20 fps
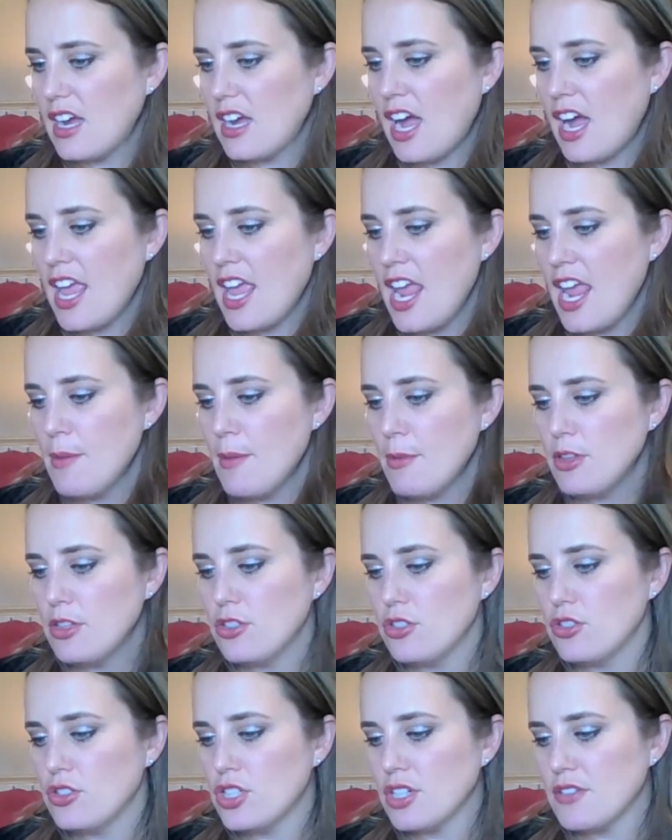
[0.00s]
I am a
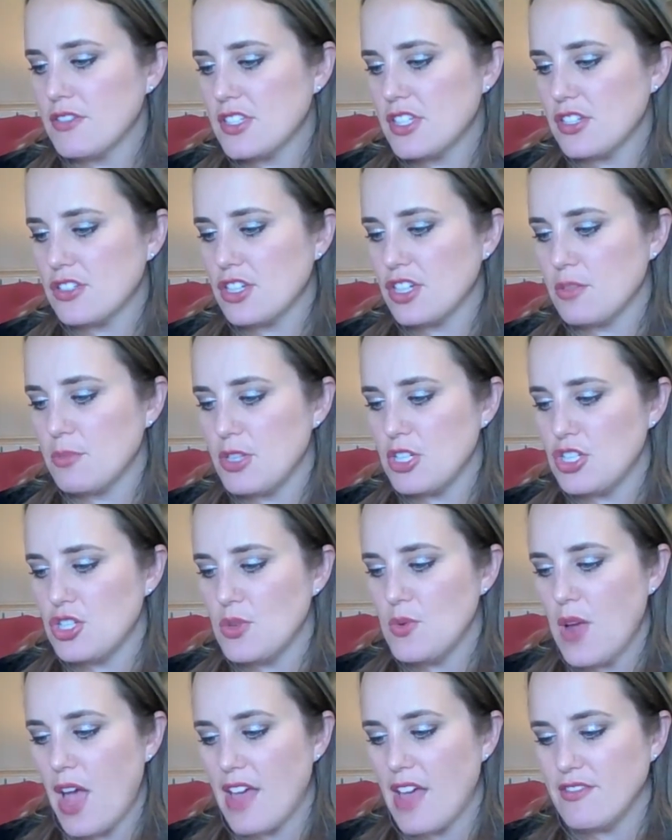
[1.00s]
little nervous it's going to be
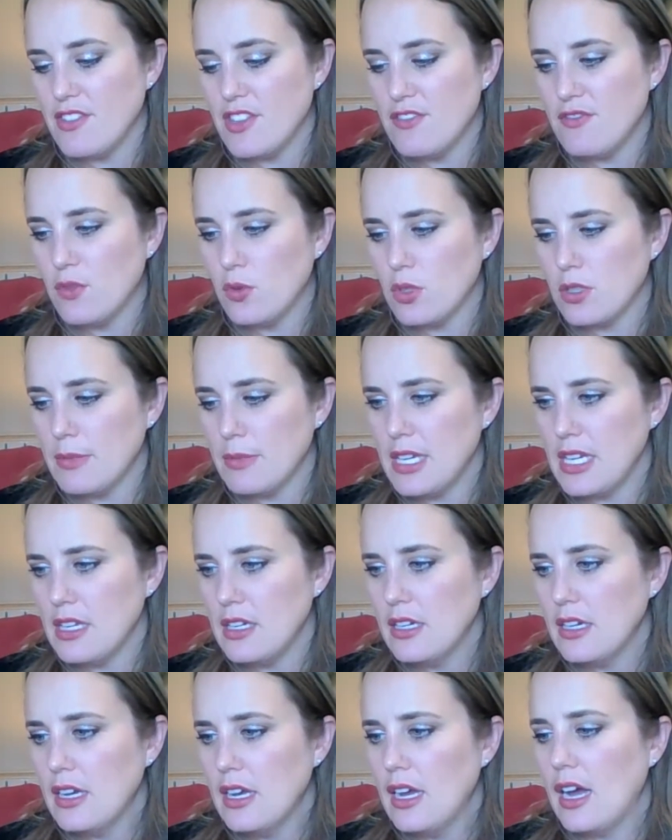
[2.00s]
too heavy for me,
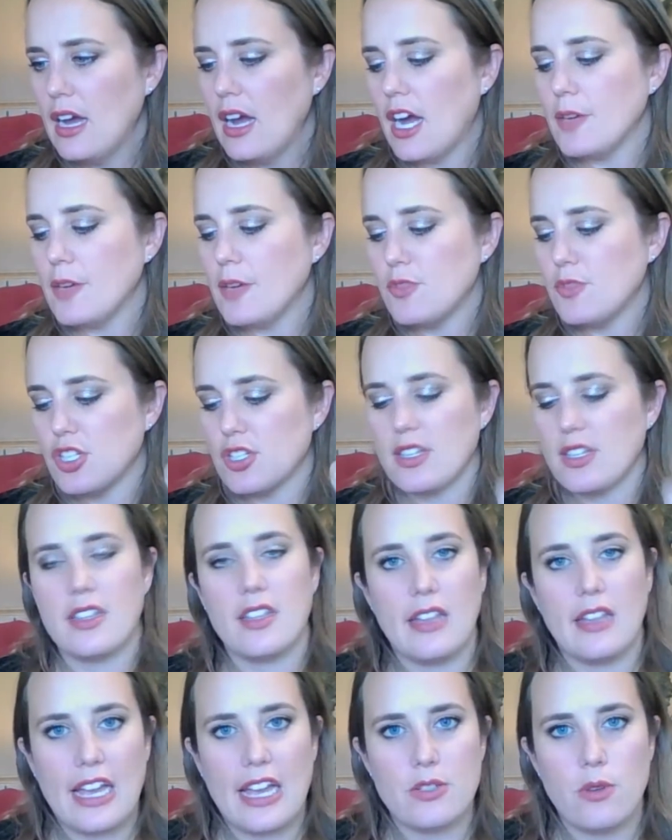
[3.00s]
um, just like the
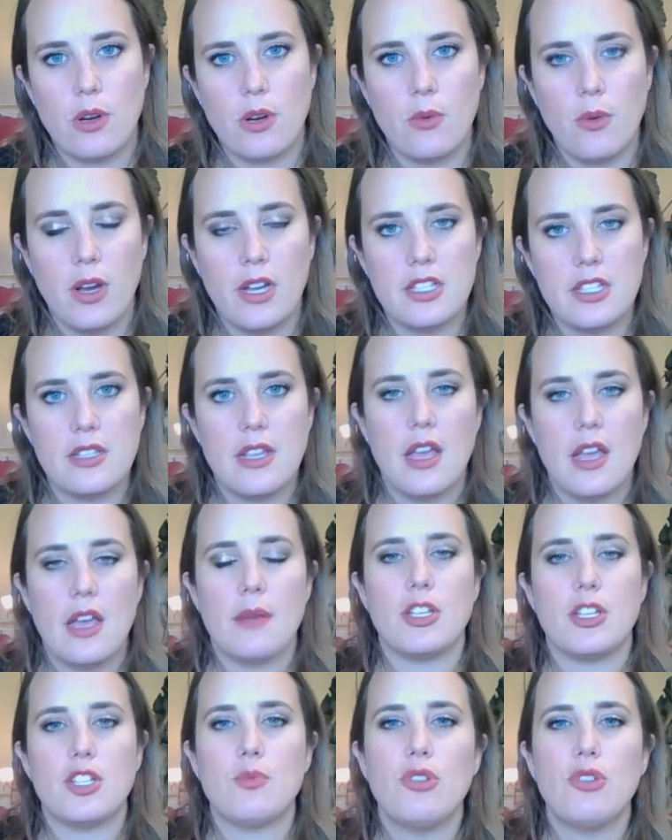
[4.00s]
last one was,
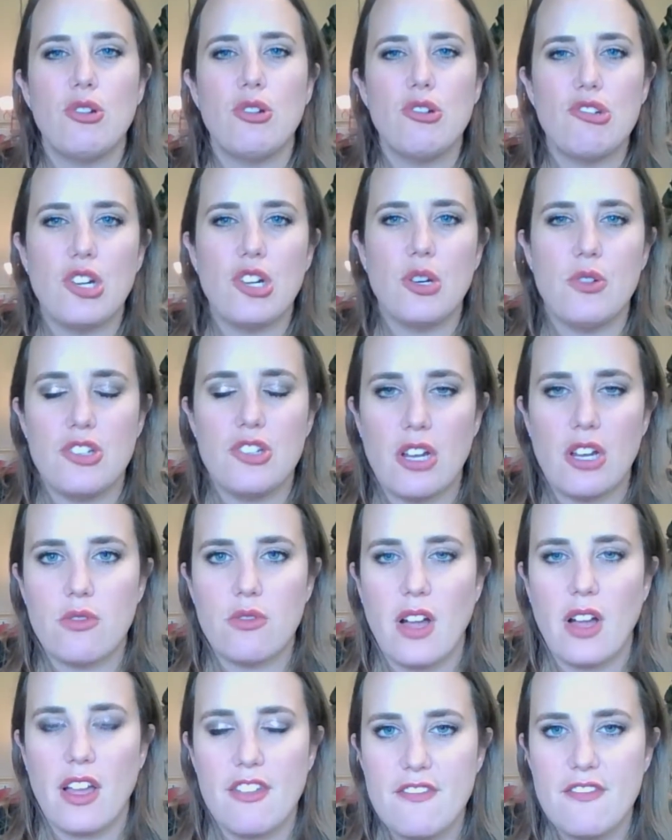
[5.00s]
because Briogeo in
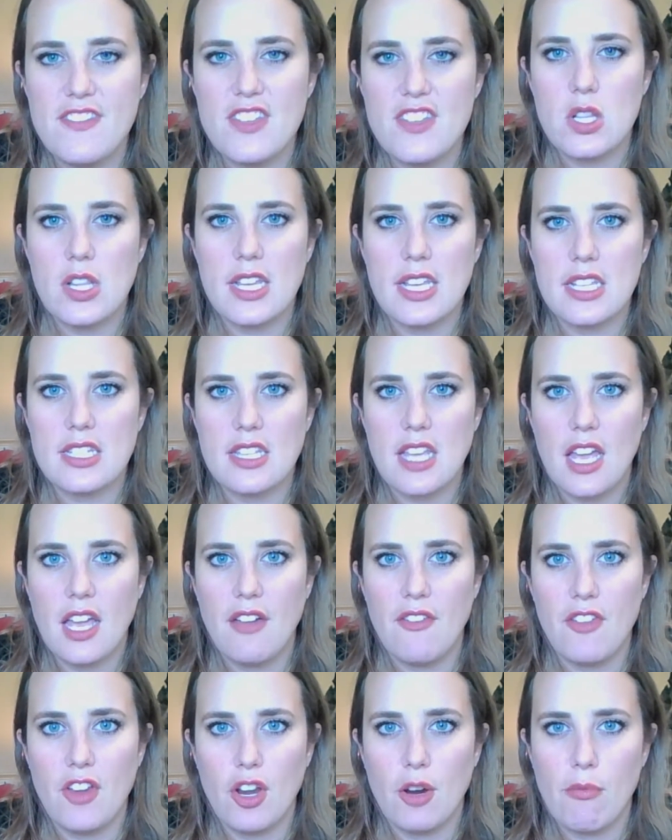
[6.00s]
general I feel like is a
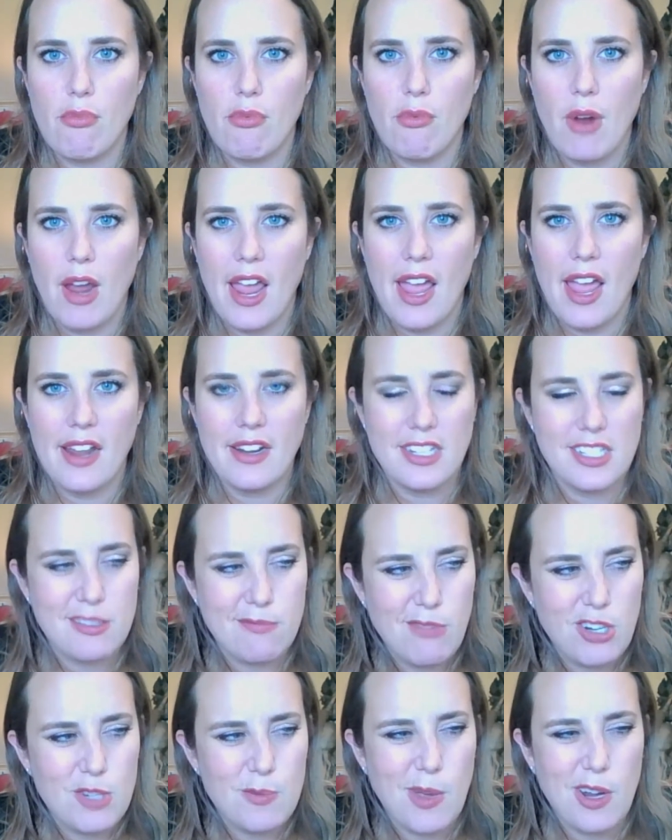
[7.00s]
heavier brand. It's
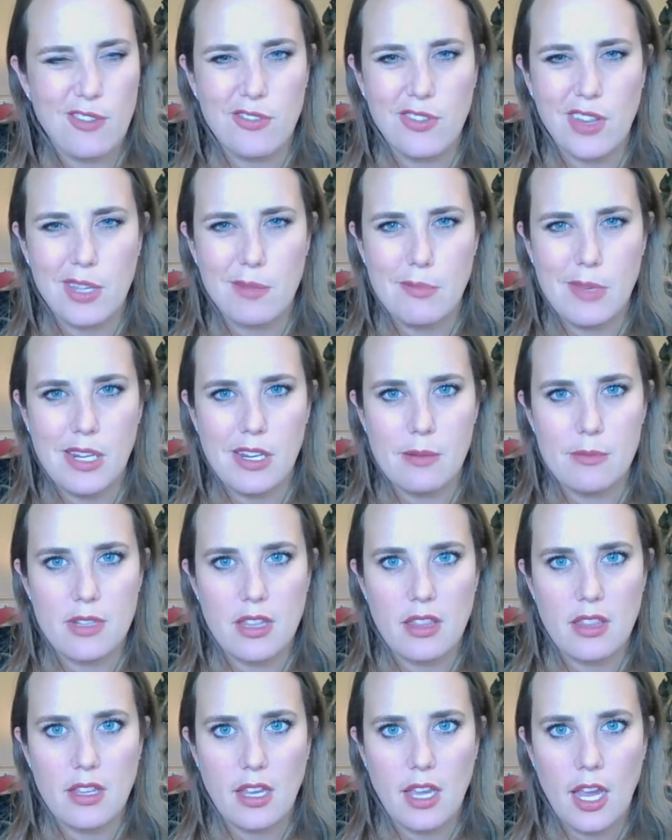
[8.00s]
much better for like medium to
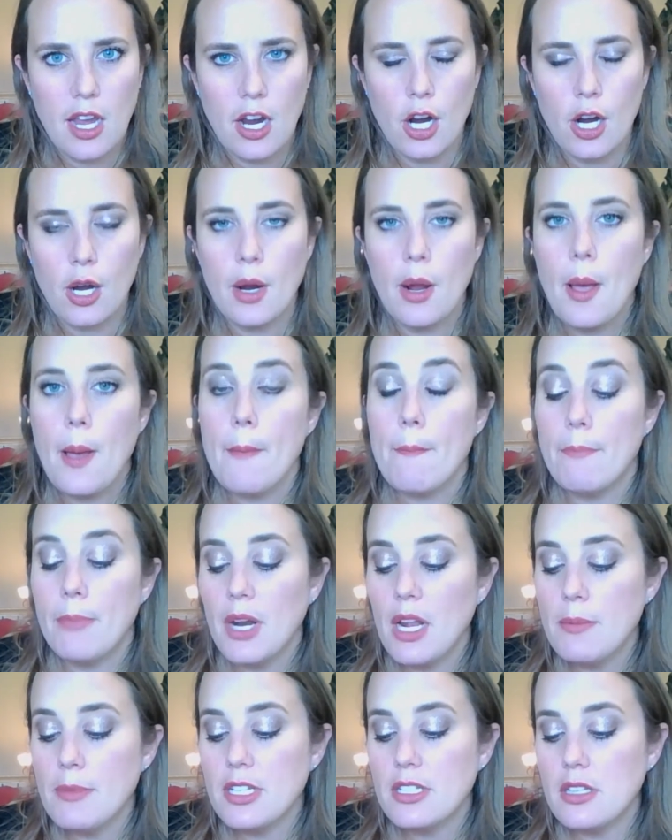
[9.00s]
thick hair, but
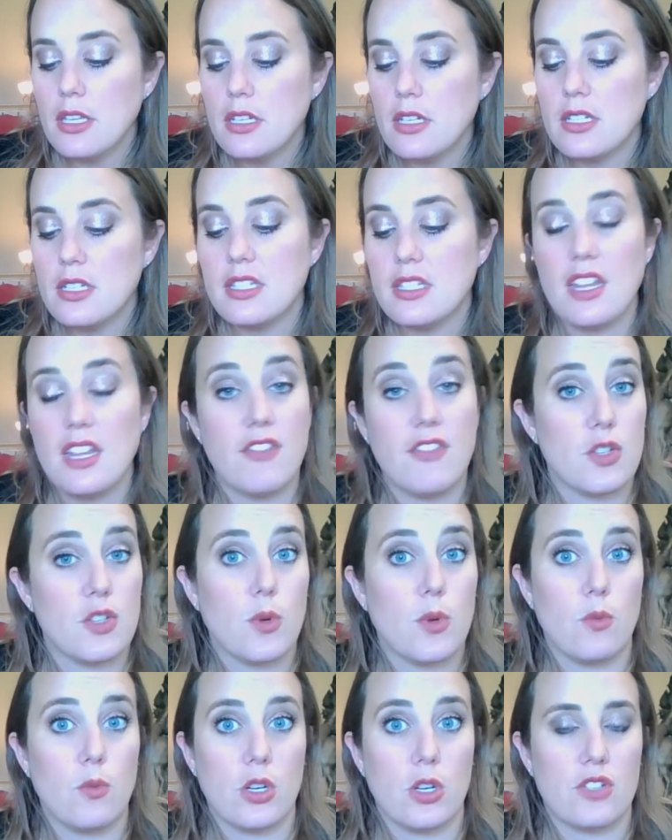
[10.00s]
I'm excited to see if this
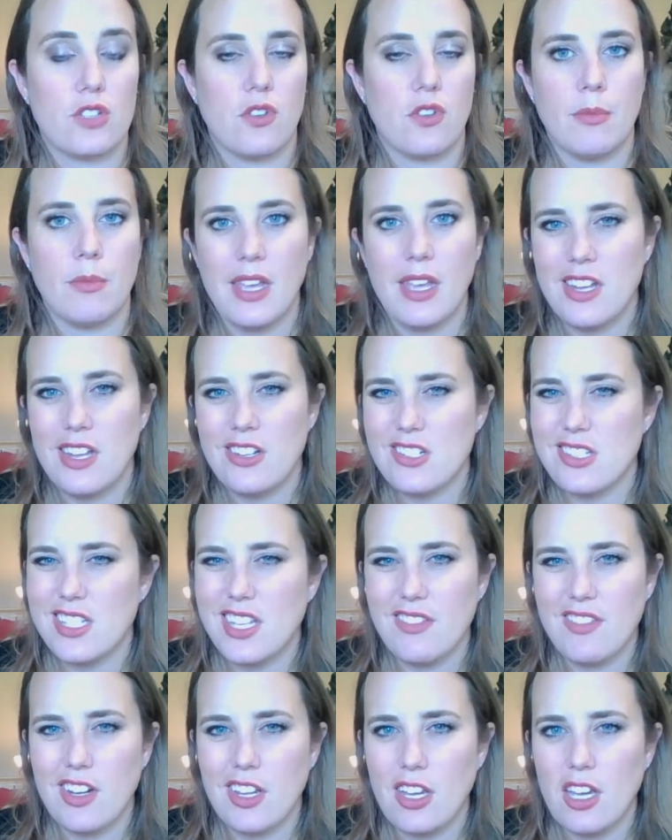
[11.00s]
one works for me and just
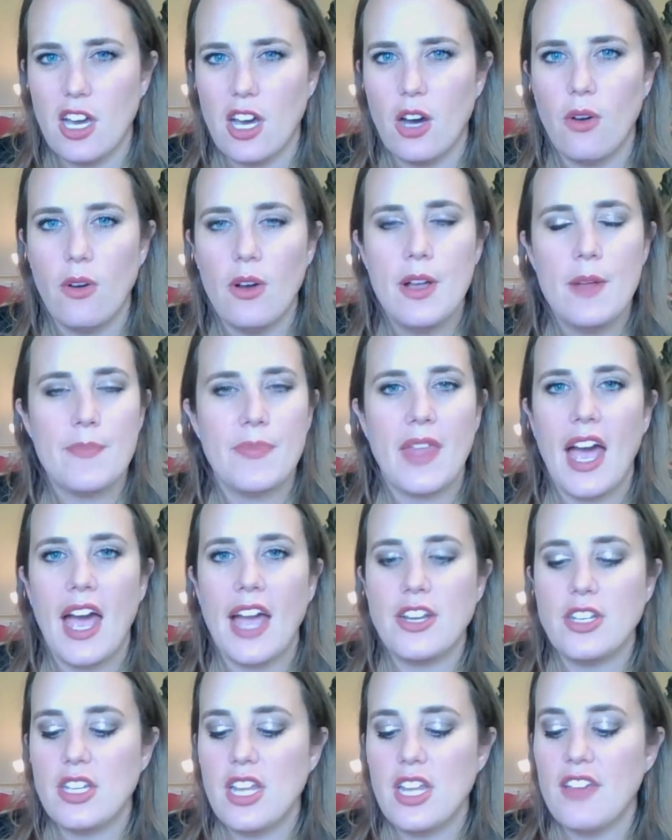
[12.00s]
give it a go.
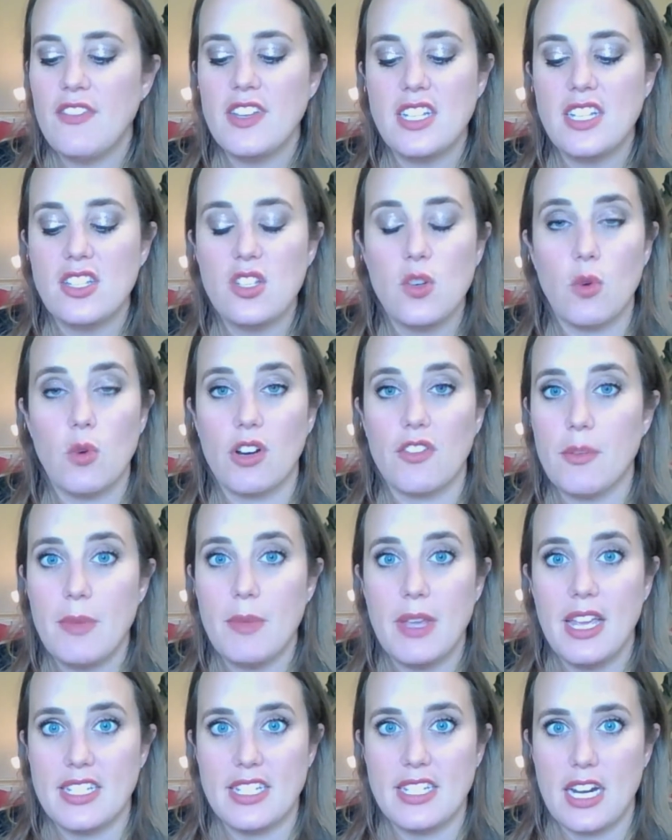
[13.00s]
I, if it doesn't work for
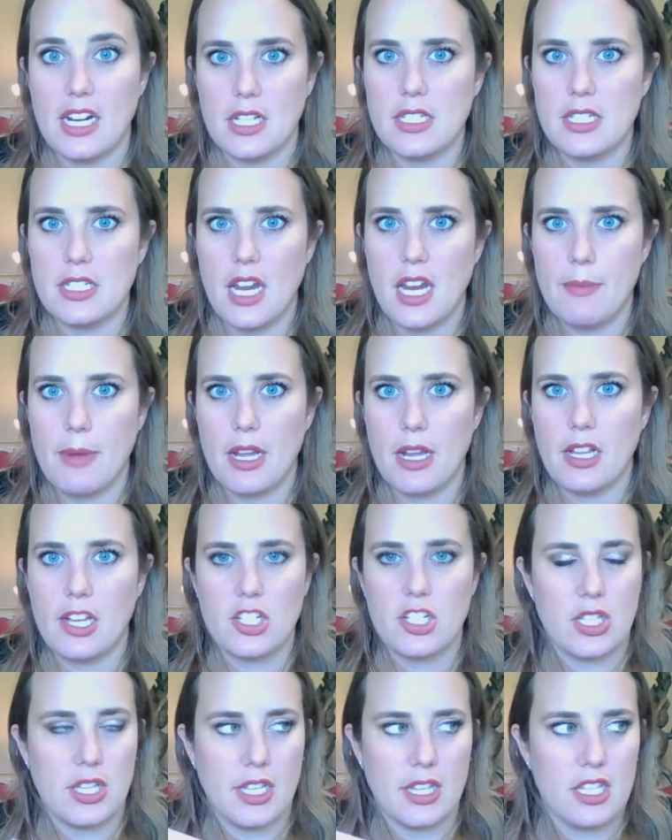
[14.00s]
me, it's not going to stay in my
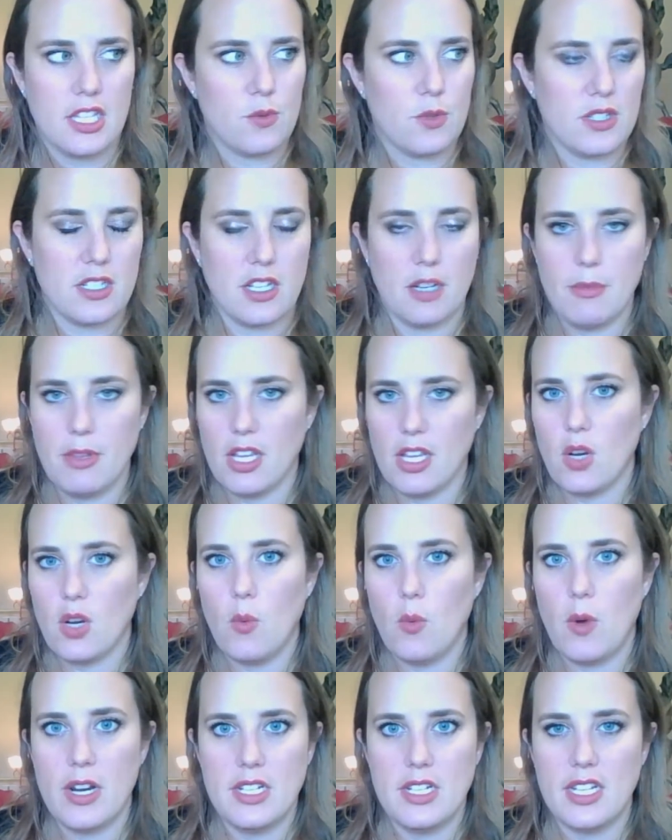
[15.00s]
collection. Like, this one's going to be like a
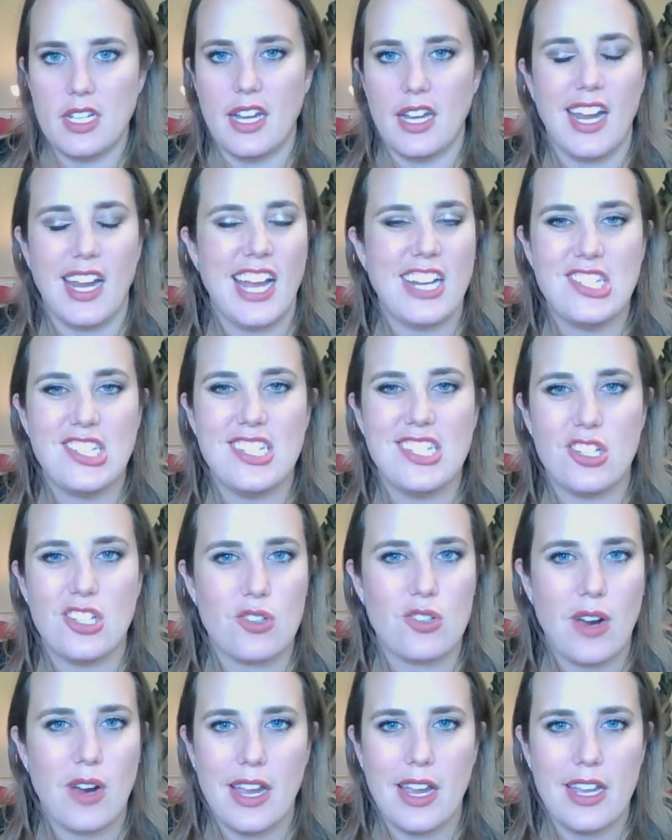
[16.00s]
one and done. I just need to
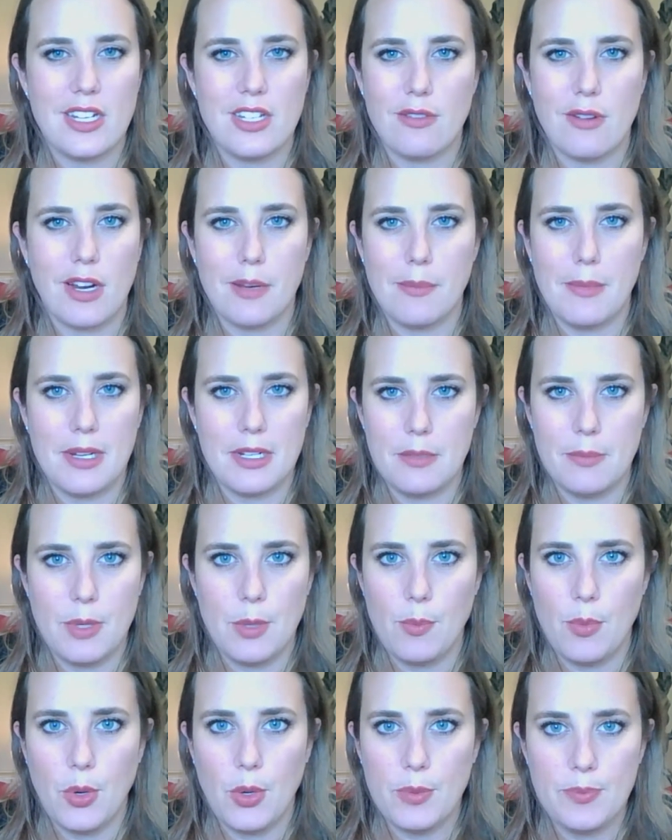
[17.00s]
try it to recommend to
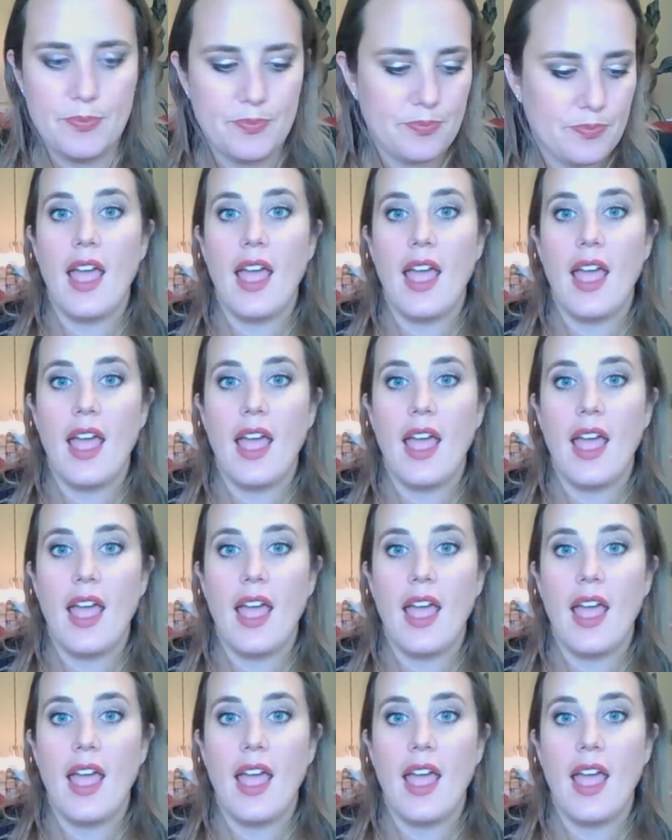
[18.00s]
people.